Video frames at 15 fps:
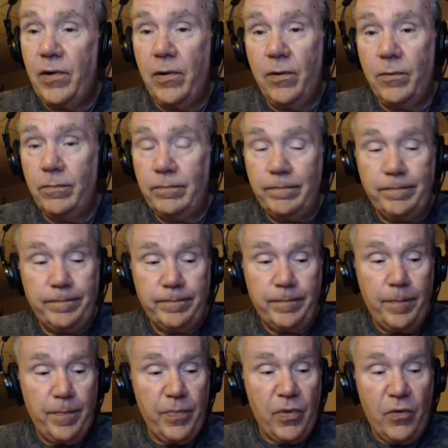So
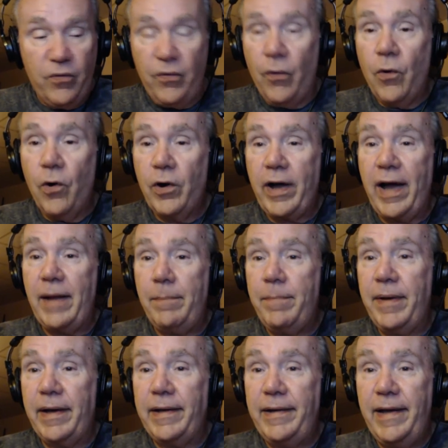4
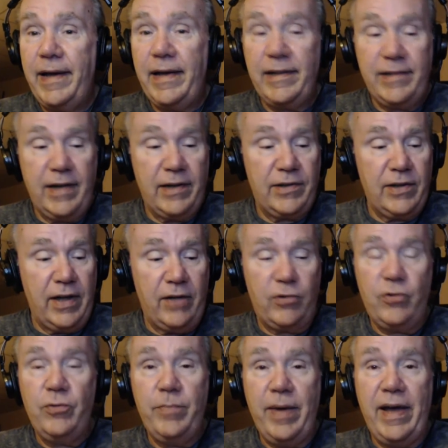cotton picking days, that's
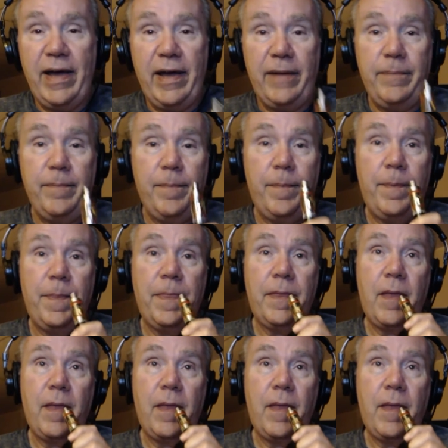not too bad.